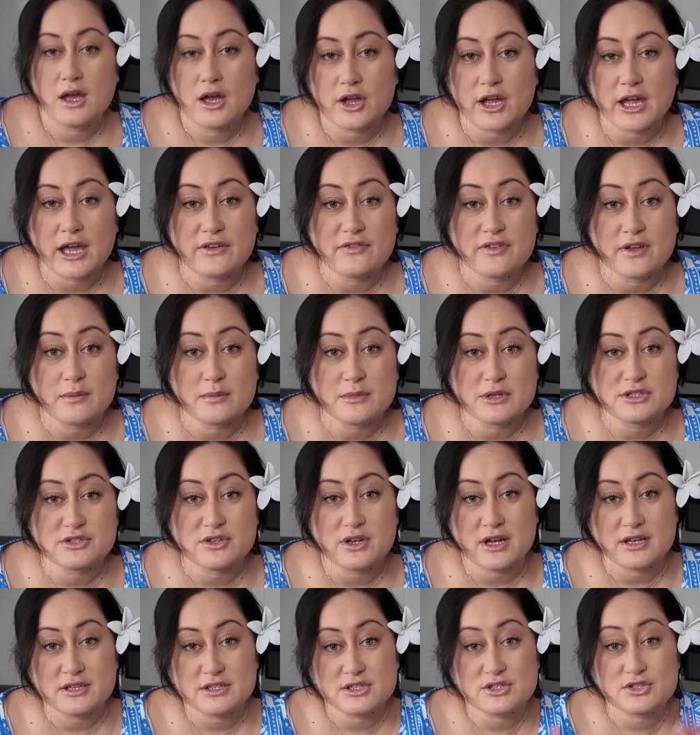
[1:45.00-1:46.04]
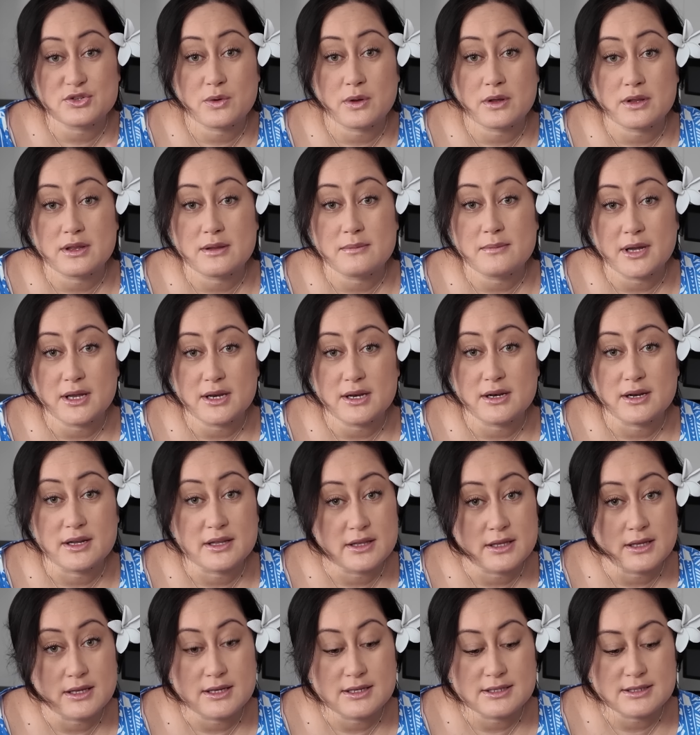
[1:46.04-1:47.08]
Okay family, so I just quickly made another
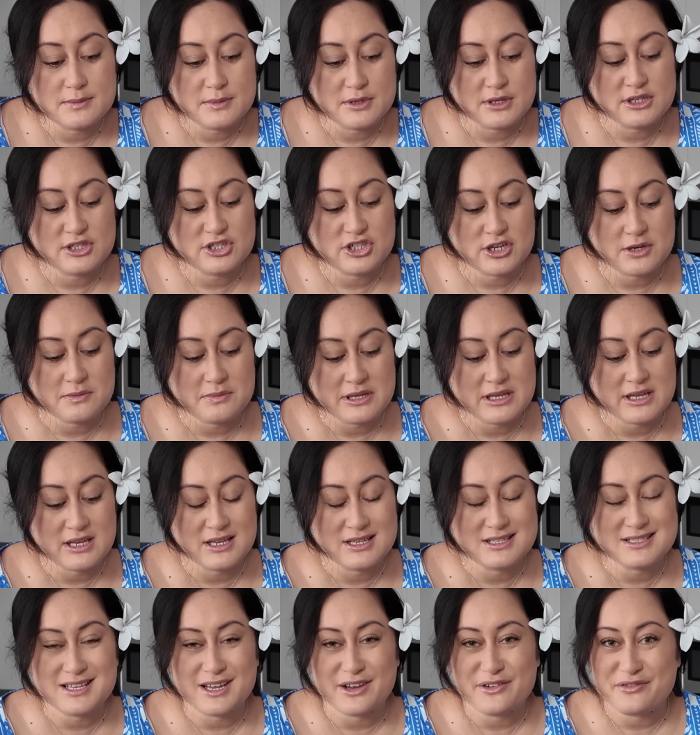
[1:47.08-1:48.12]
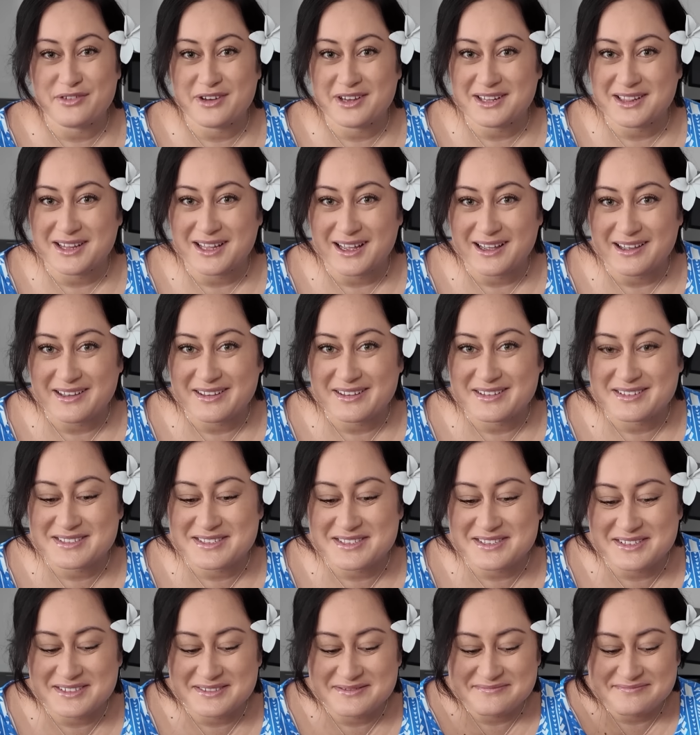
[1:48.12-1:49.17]
yeast mixture because I
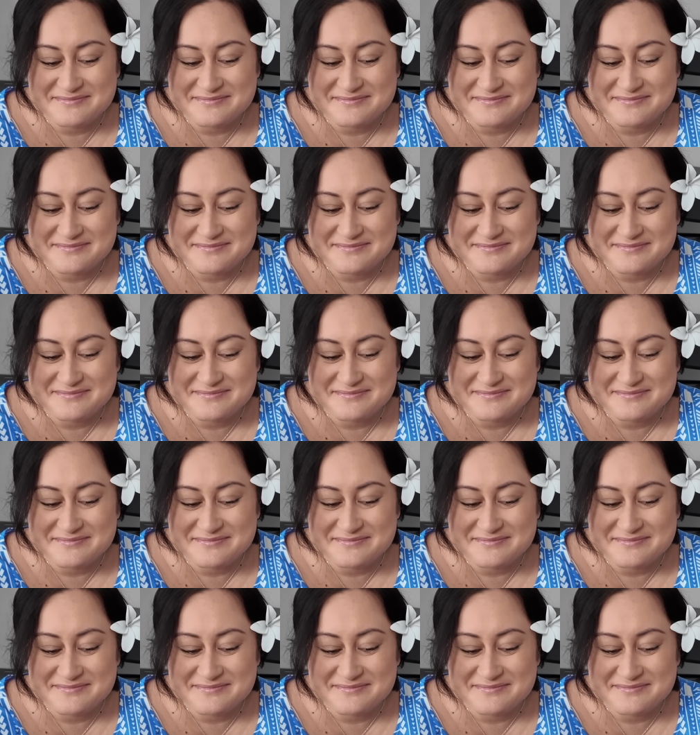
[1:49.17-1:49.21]
realized,